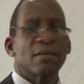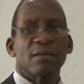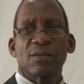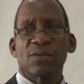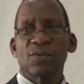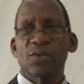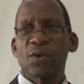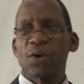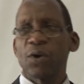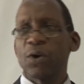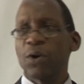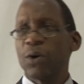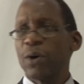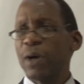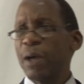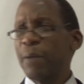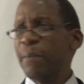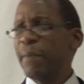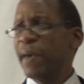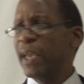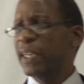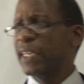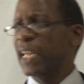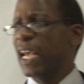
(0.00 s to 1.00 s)
So a
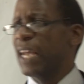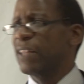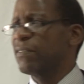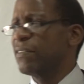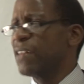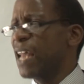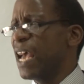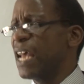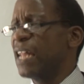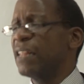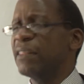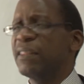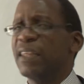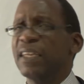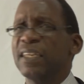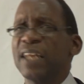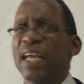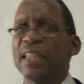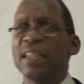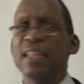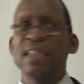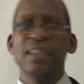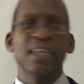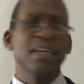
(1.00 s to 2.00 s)
matter is 9.30.
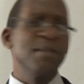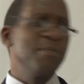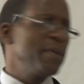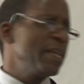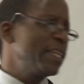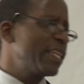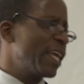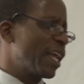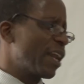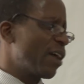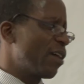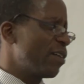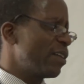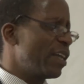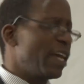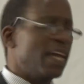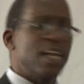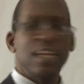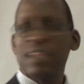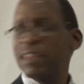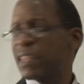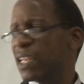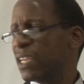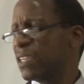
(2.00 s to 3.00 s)
I think they meet around
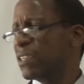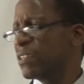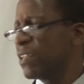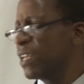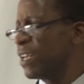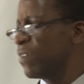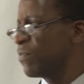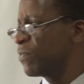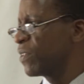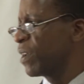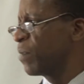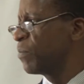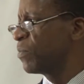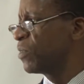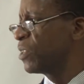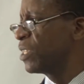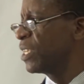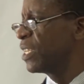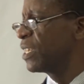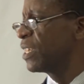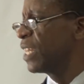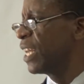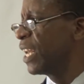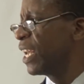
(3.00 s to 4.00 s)
8.30. They have some
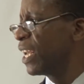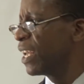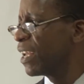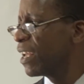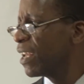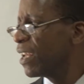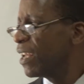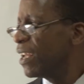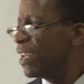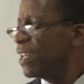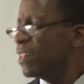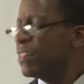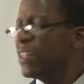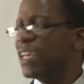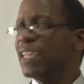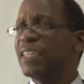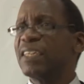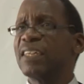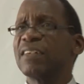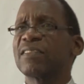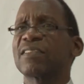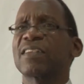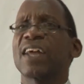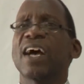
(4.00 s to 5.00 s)
tea there. They
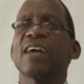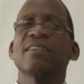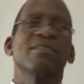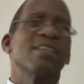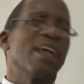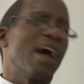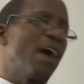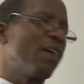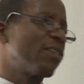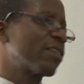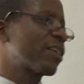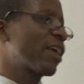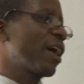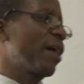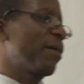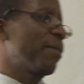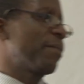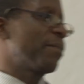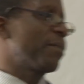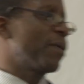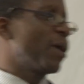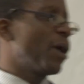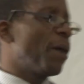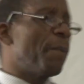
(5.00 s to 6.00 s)
discuss the outcome
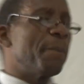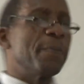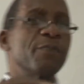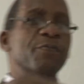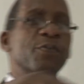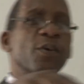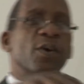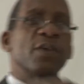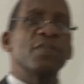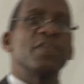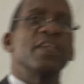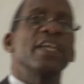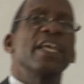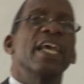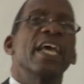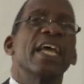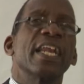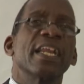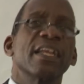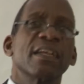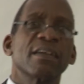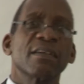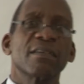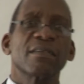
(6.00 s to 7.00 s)
before the
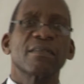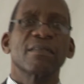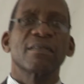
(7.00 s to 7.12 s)
hearing.